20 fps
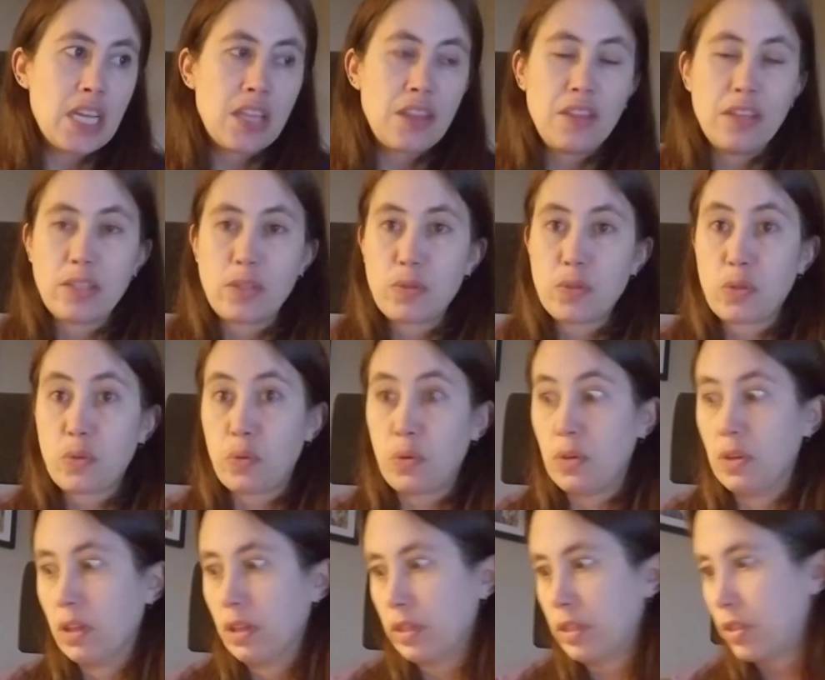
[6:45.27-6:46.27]
This was
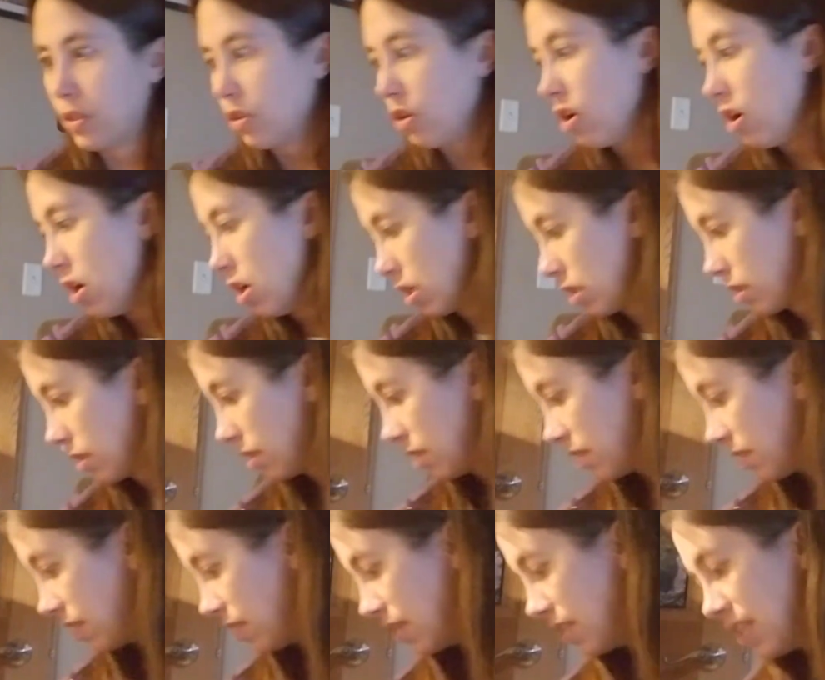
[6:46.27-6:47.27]
really strong.
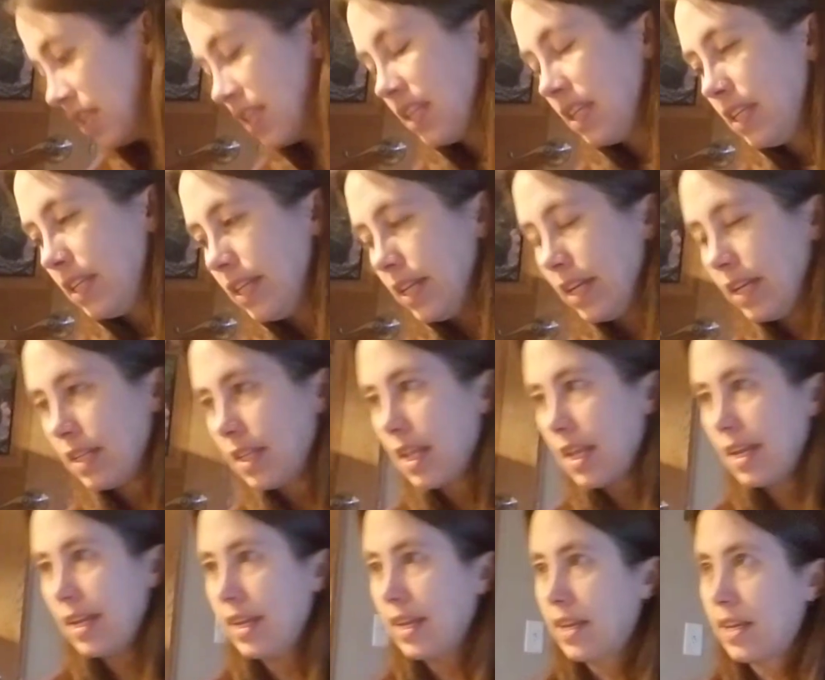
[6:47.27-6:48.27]
And
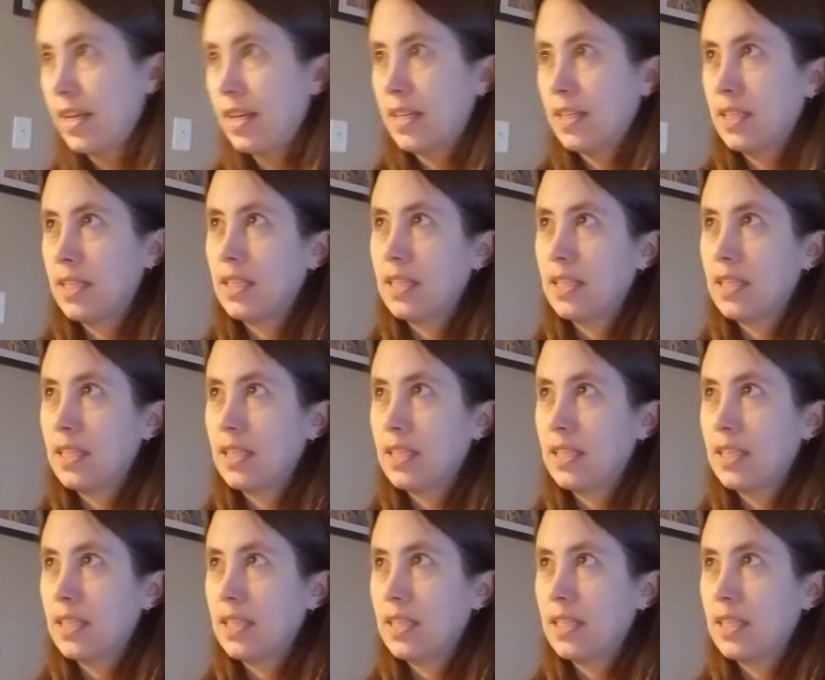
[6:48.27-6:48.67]
like,